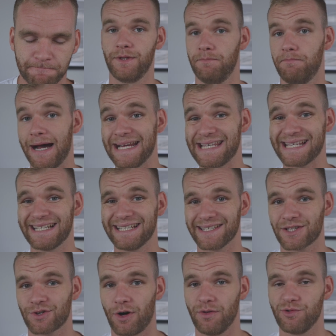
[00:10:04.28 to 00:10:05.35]
The maintenance
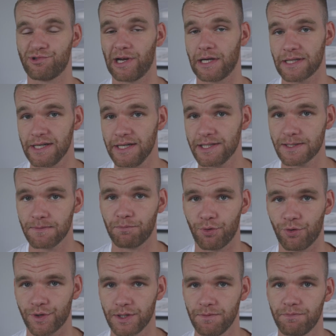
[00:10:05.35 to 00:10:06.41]
contract is
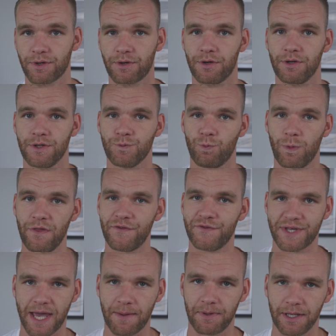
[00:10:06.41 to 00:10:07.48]
important because with
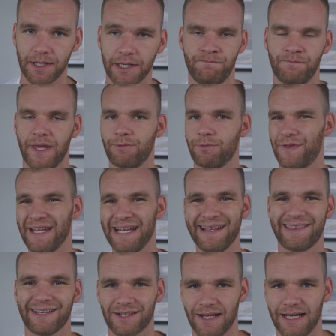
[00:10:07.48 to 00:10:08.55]
Zapier and with
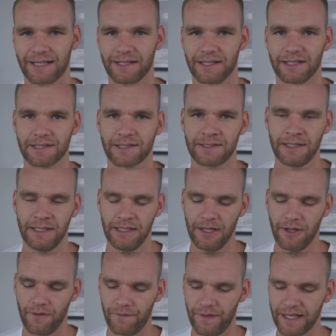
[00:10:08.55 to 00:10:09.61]
anything like this,
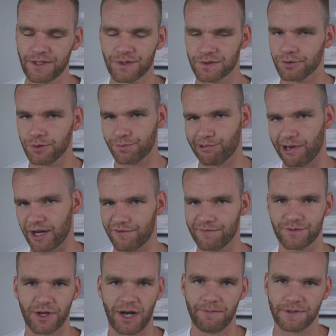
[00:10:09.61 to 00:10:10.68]
things do break from
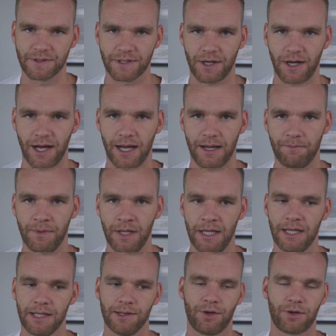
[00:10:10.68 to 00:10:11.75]
time to time.
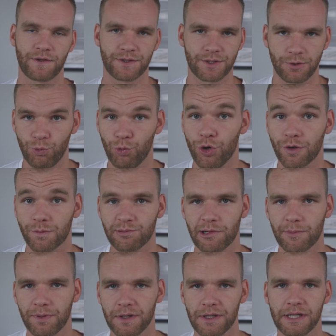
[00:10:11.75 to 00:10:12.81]
Logins don't work
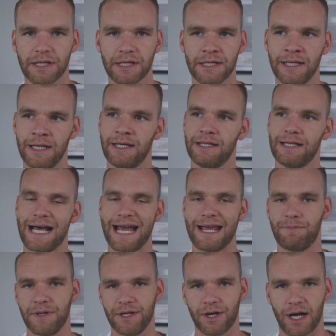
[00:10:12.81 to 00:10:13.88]
properly,
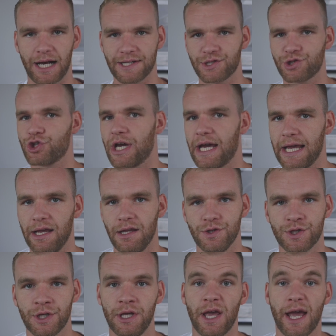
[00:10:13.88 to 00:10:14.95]
APIs
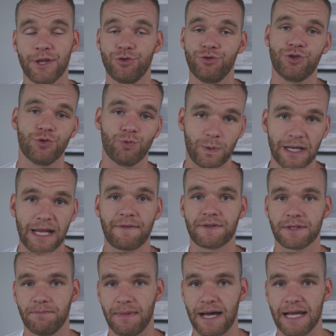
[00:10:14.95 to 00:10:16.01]
change, and you will have
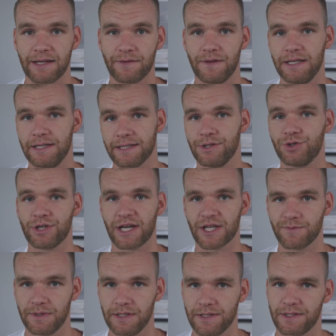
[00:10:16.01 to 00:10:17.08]
to make these
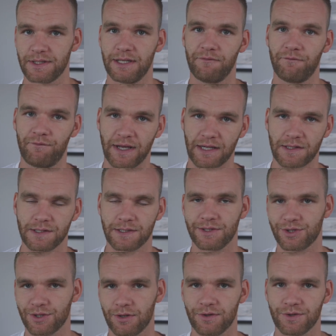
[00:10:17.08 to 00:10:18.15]
adjustments and fixes and
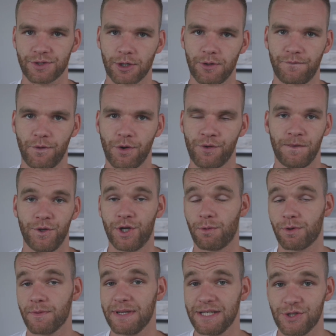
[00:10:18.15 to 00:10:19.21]
so on and so forth. You don't
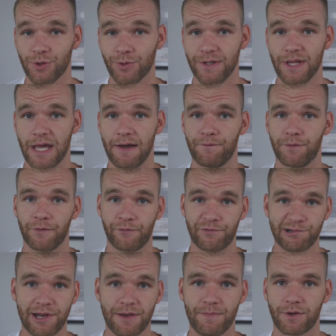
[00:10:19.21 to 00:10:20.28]
want to be doing that for
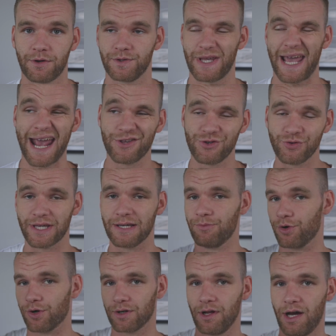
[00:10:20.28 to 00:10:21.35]
free because as you get
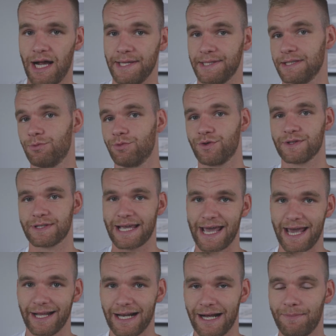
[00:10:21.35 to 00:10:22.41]
more clients, it will just
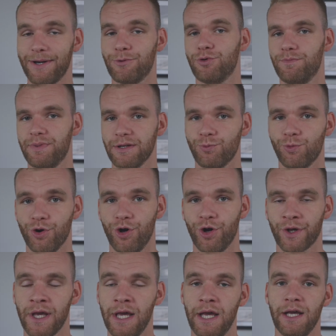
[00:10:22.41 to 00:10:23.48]
add up. It will be work.